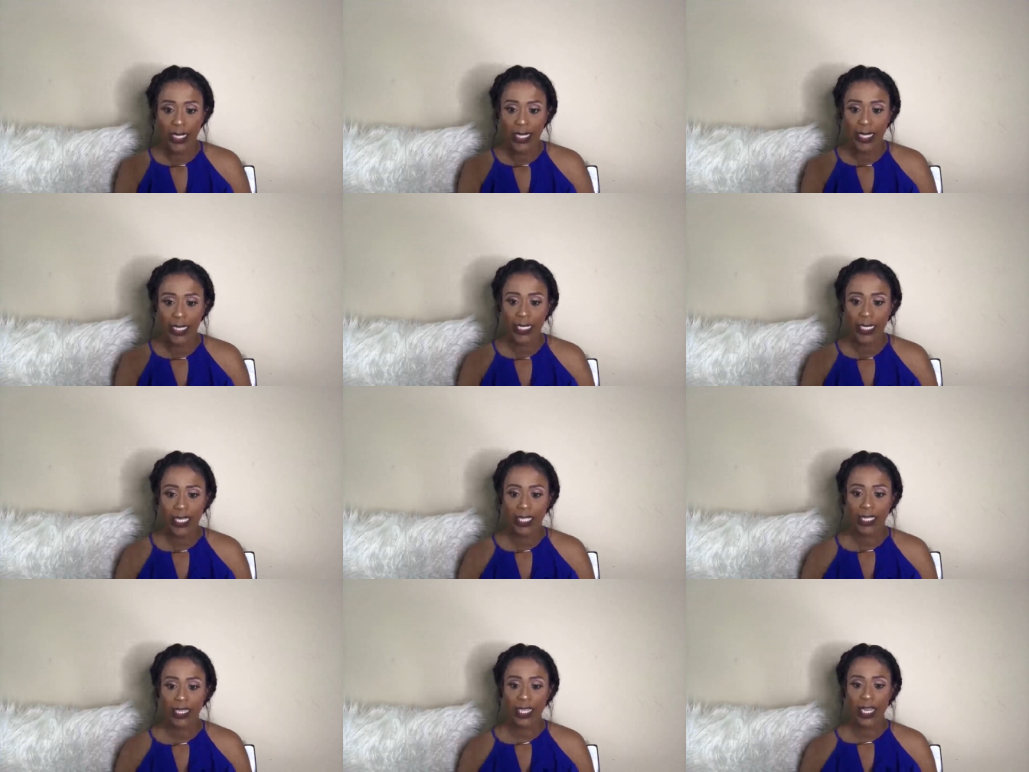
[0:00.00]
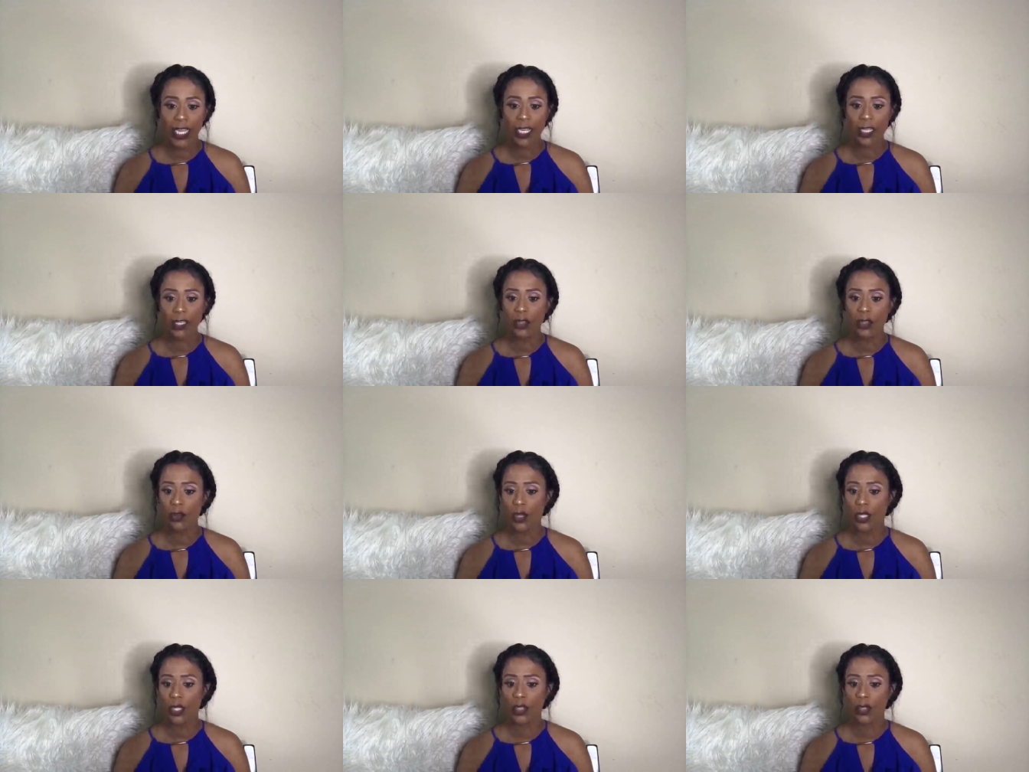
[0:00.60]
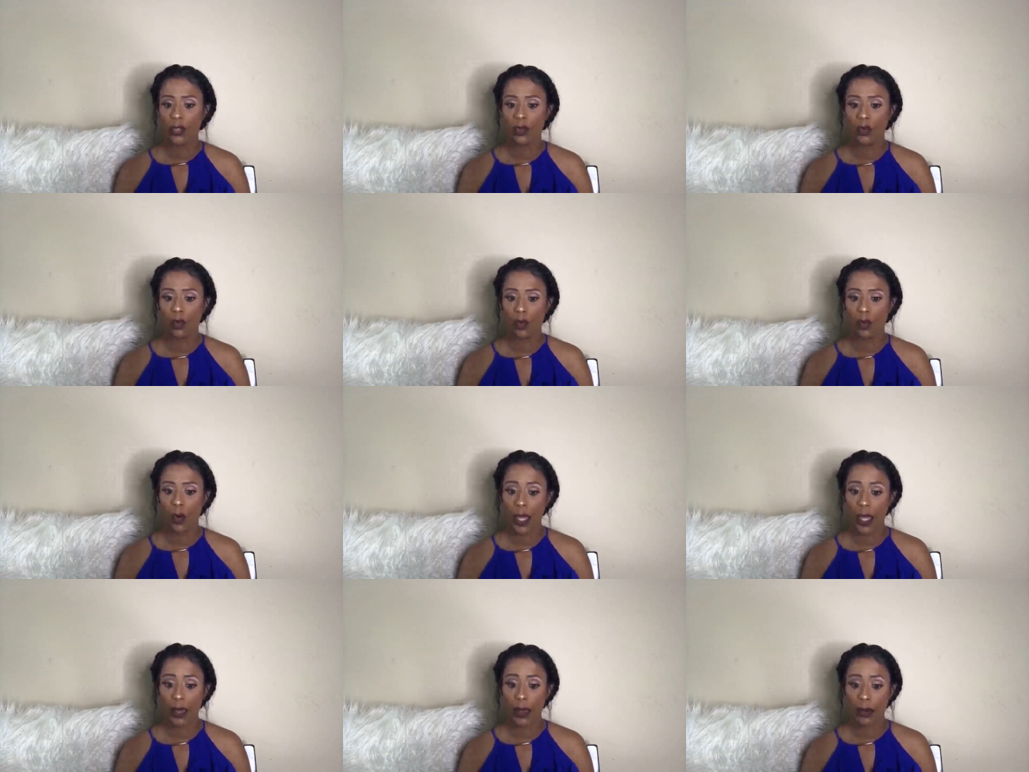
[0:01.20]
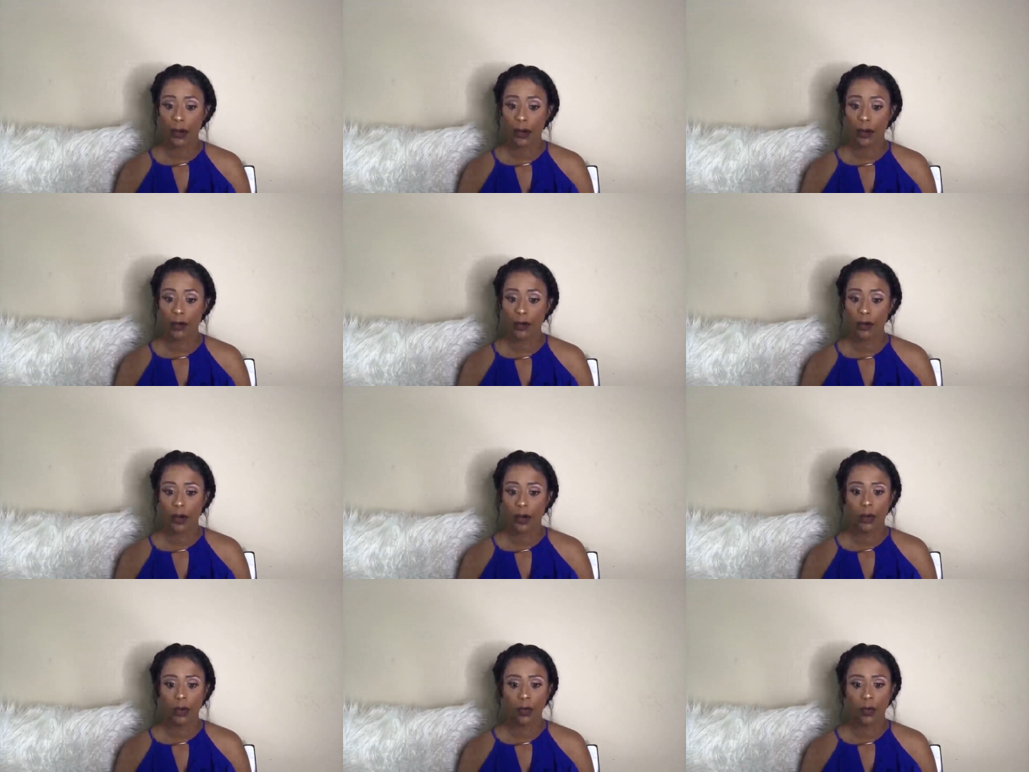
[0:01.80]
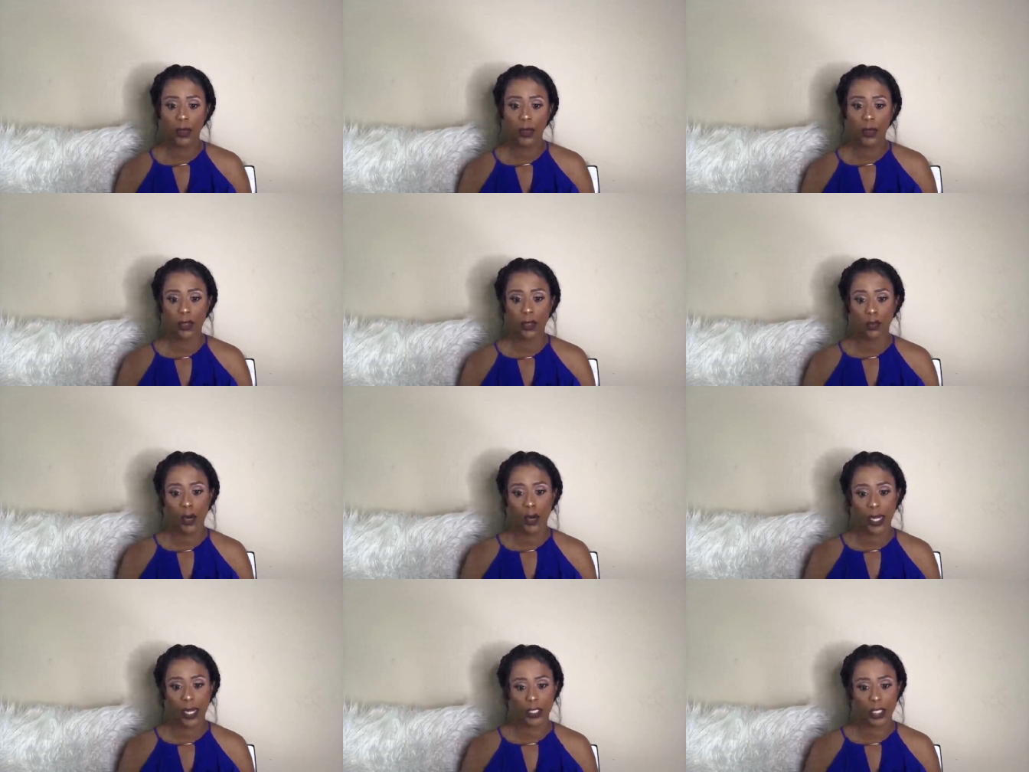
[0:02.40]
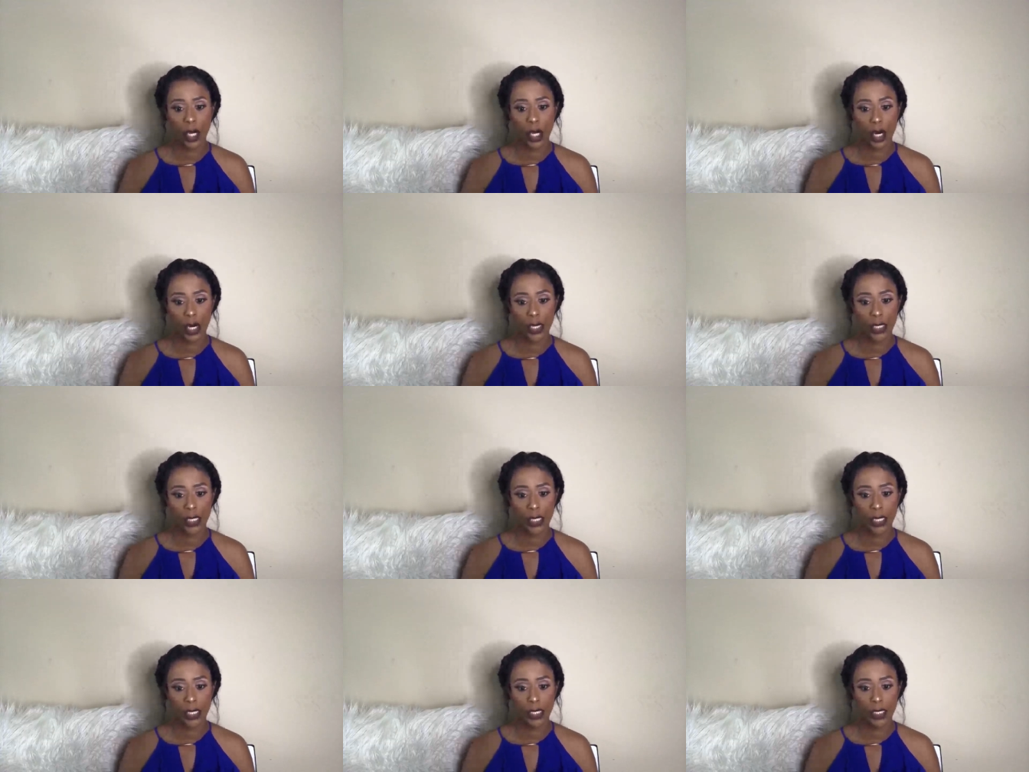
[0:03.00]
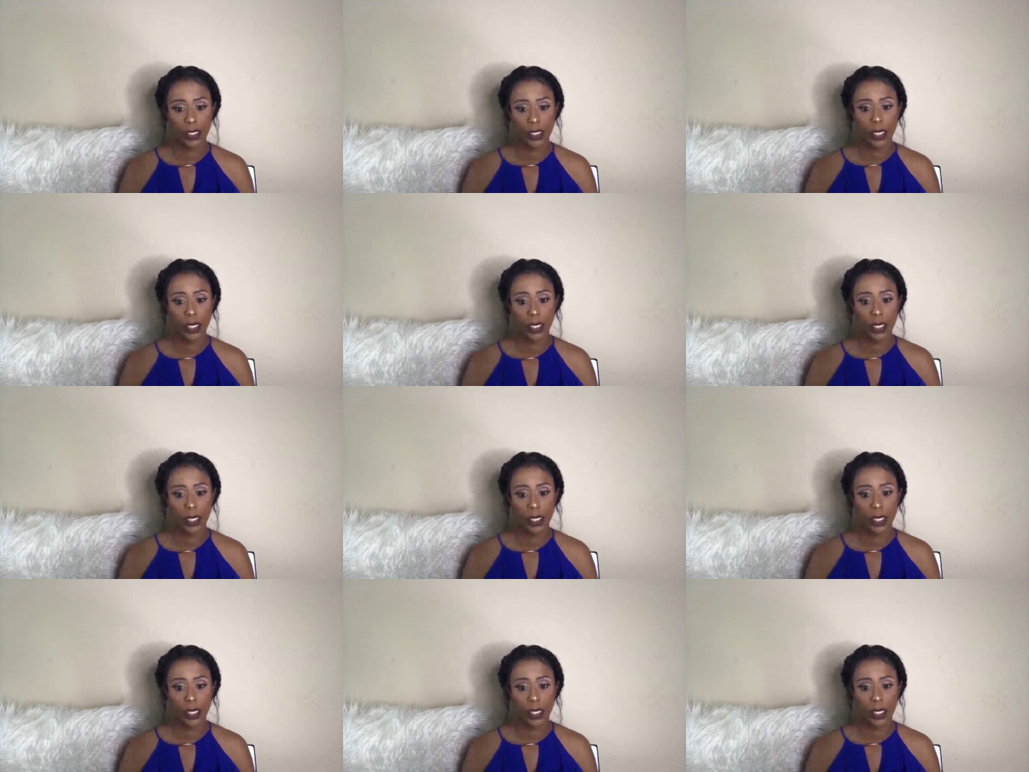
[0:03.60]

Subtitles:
In LA, you can do well with the right target.